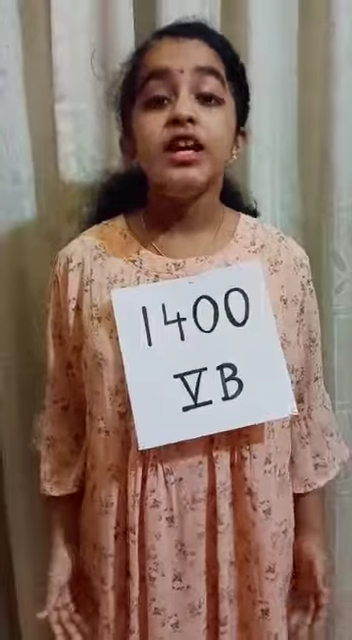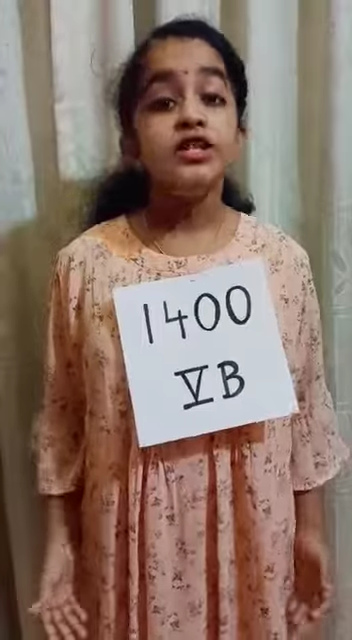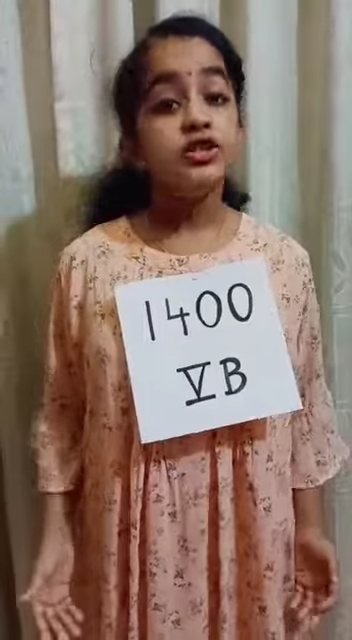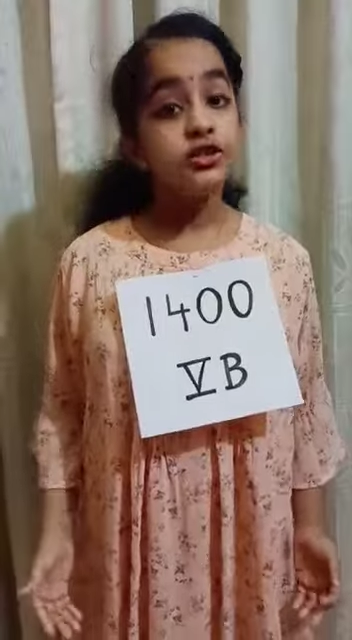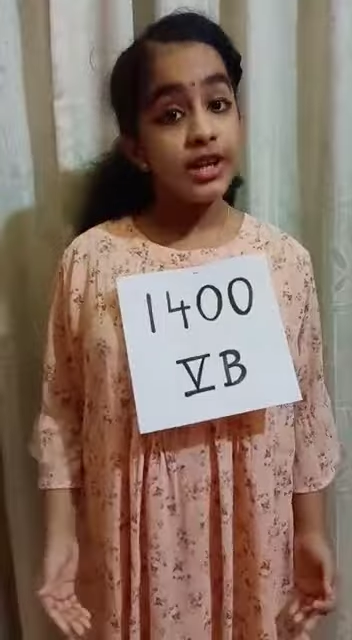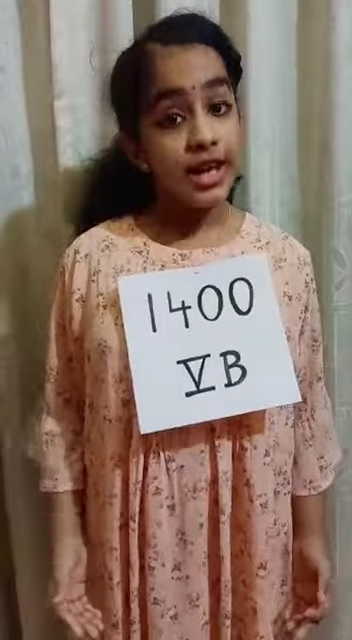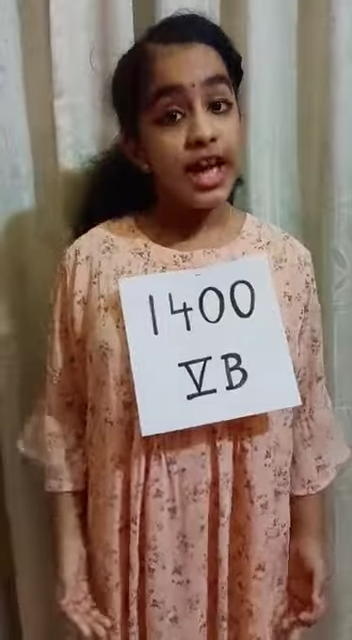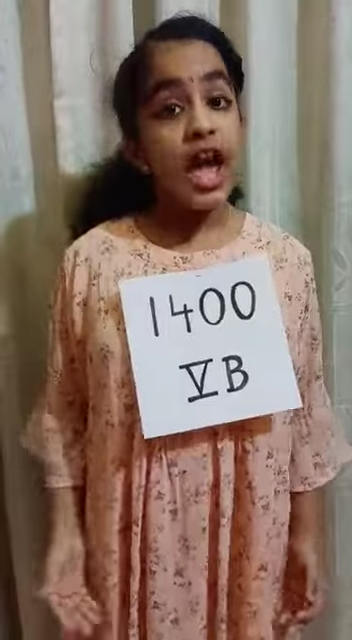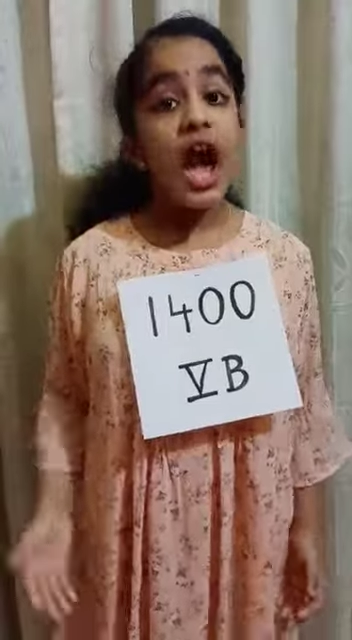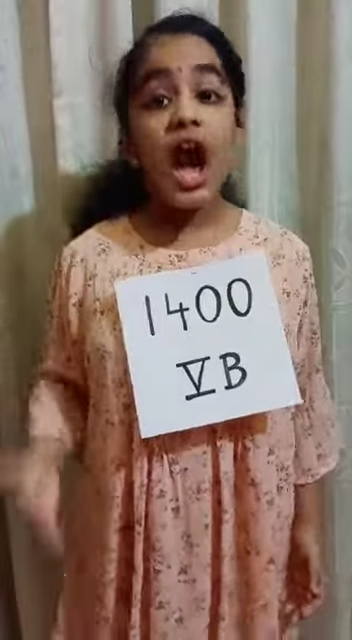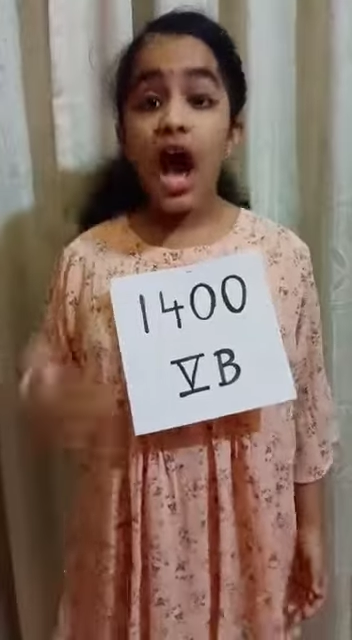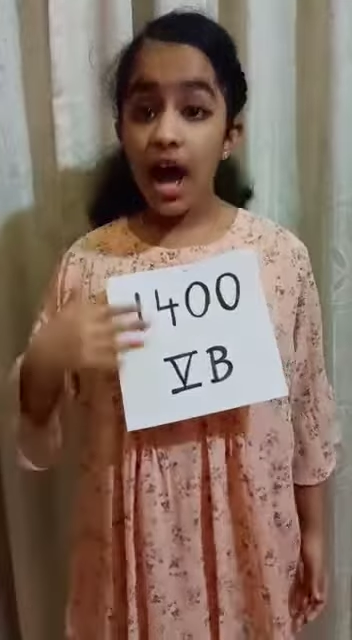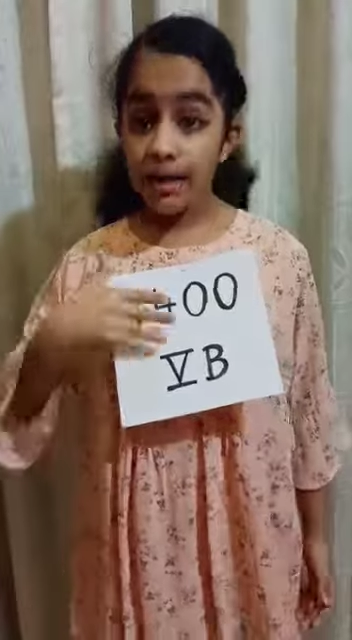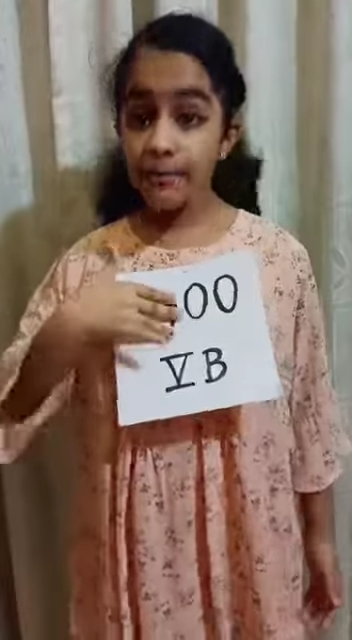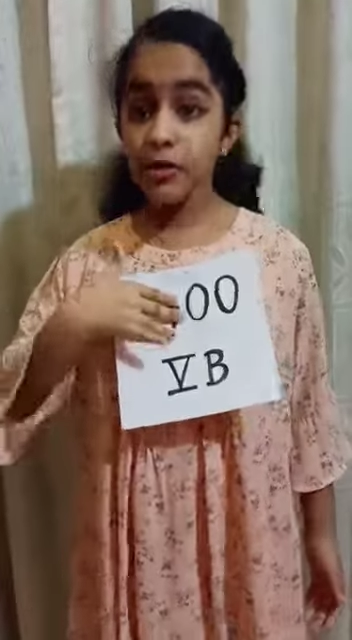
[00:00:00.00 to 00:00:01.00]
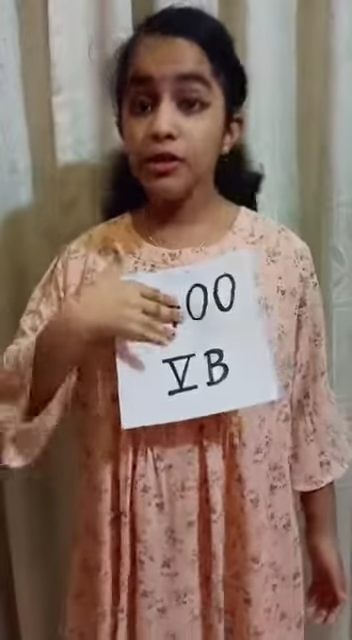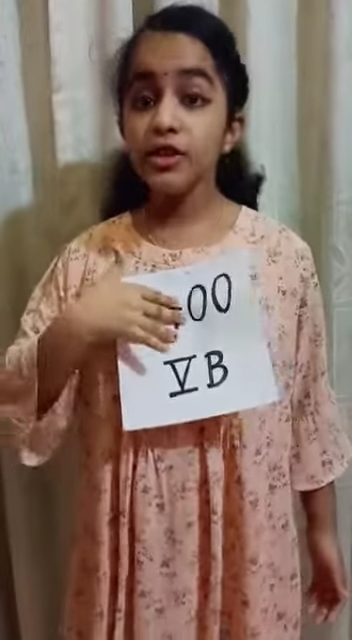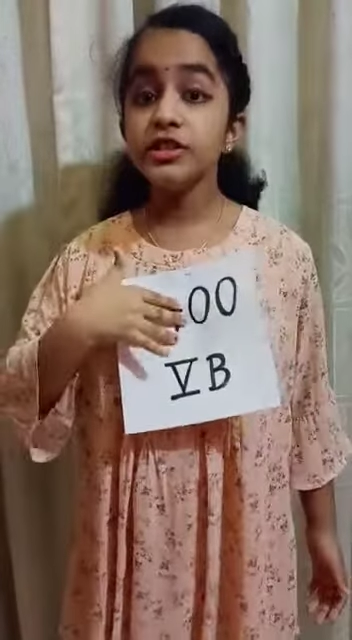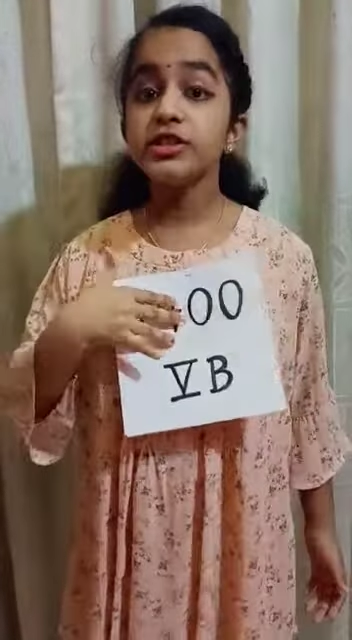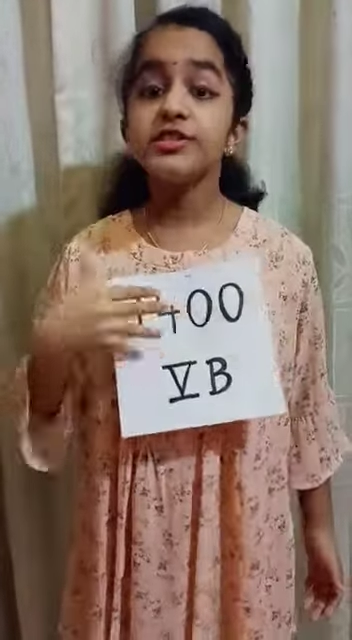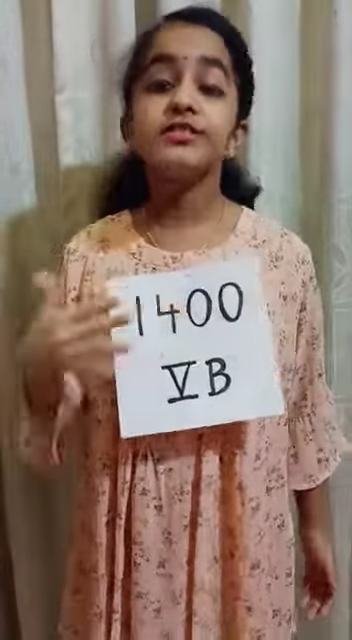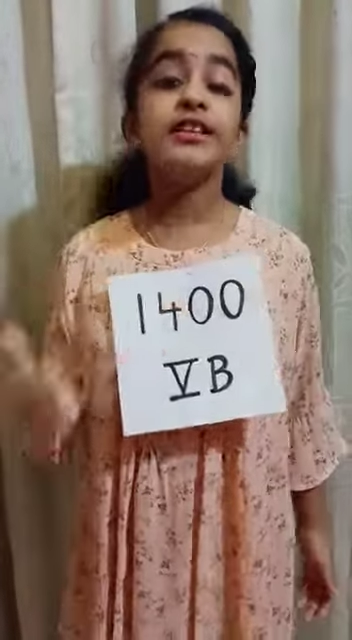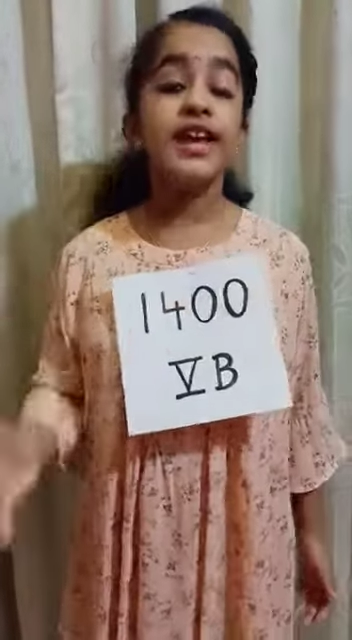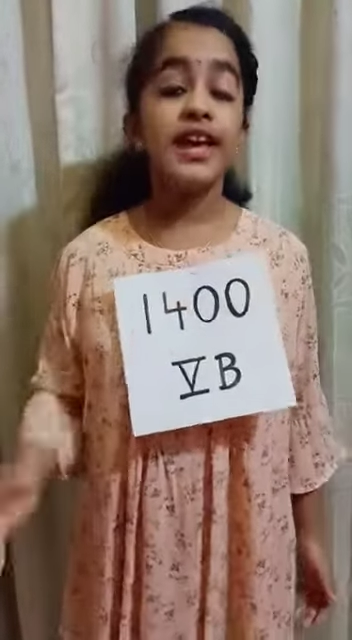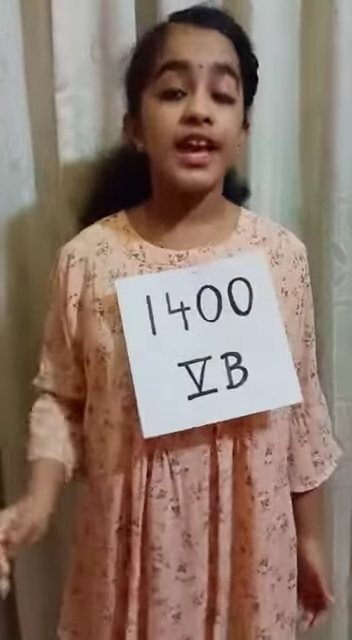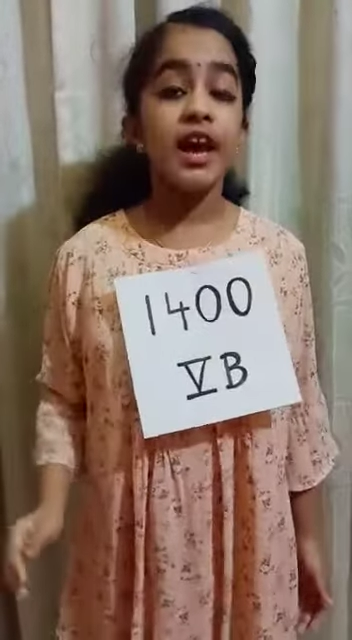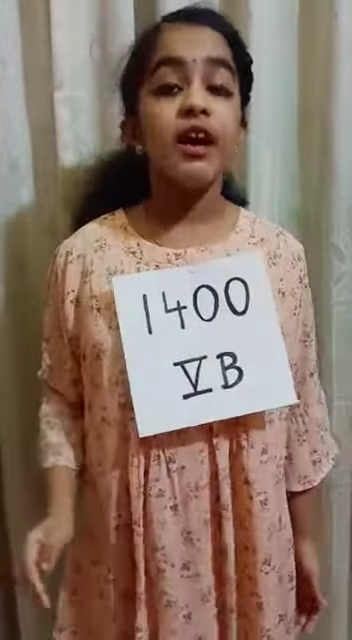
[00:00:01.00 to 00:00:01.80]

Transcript: Today, I'm going to say